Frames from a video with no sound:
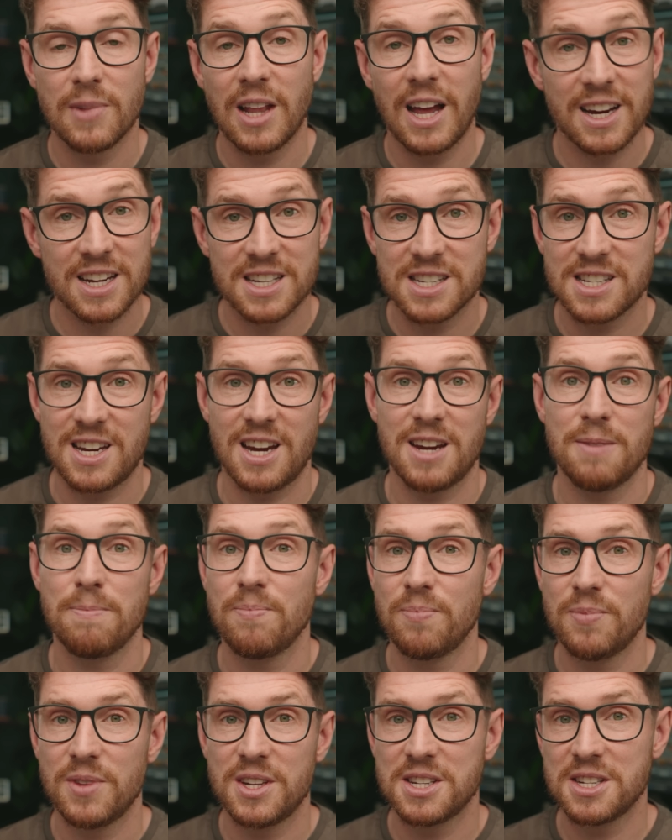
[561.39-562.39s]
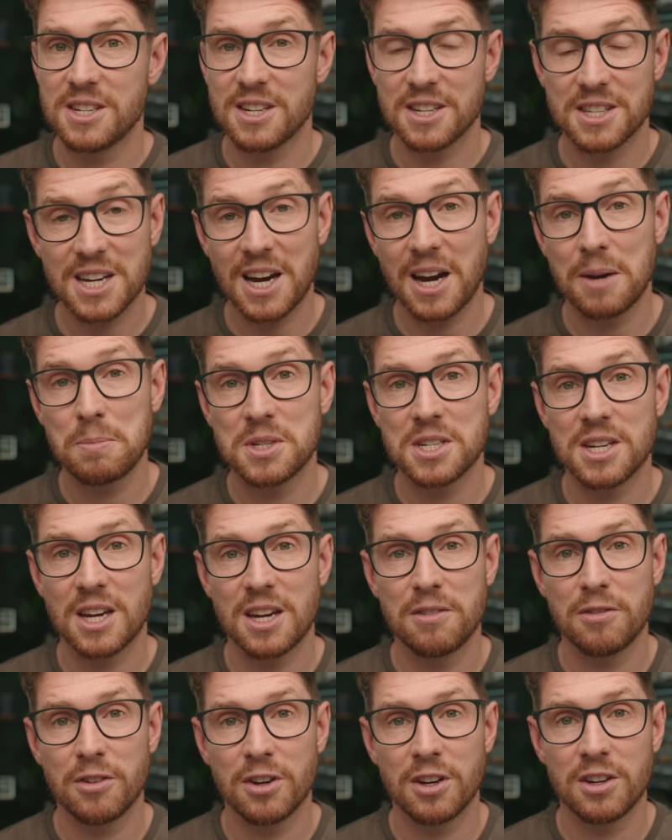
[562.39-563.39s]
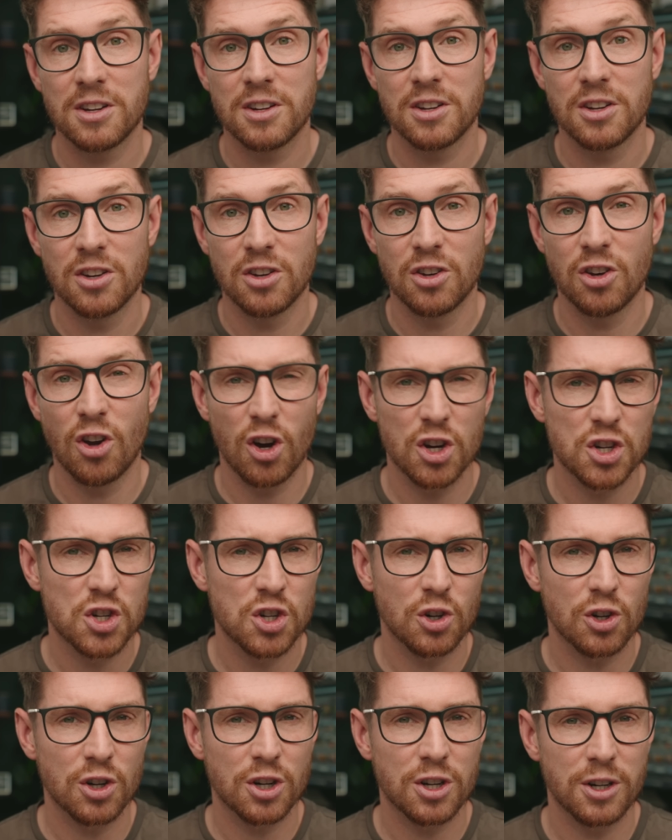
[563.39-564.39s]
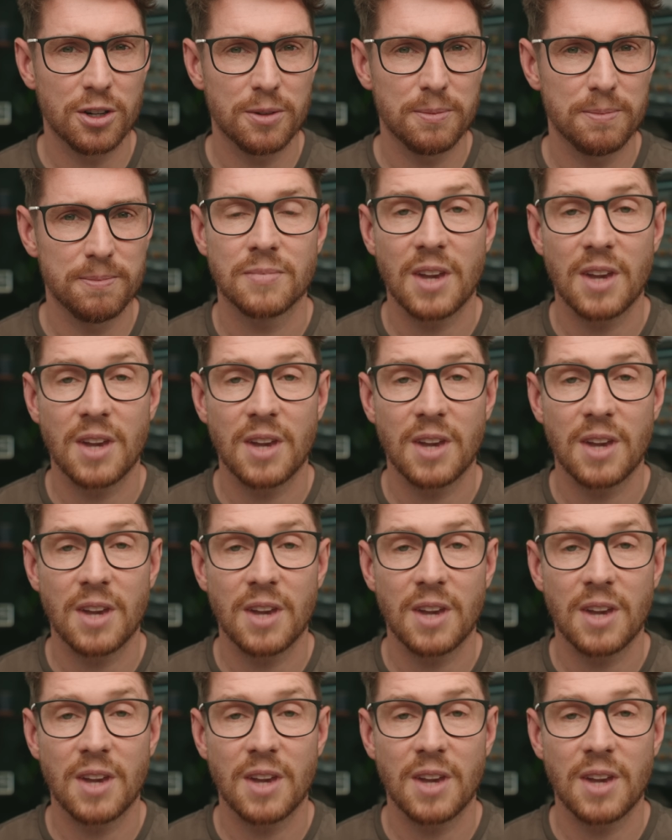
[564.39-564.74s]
Like I say, this is a time saver, not a shortcut.